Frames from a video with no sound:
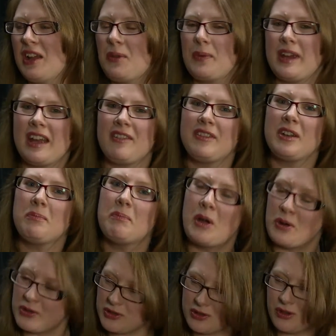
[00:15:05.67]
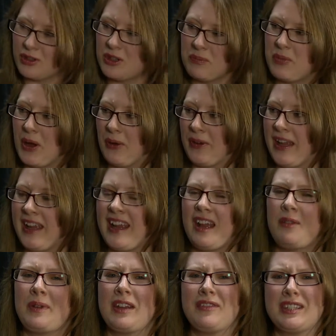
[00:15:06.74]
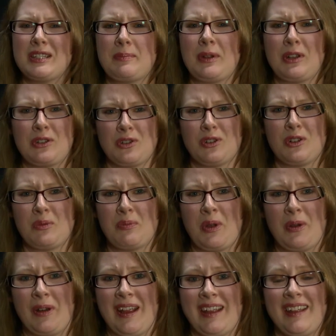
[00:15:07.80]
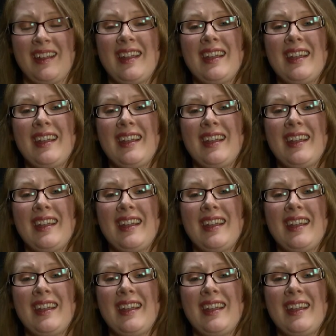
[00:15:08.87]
We have an emotional component and we have a spiritual component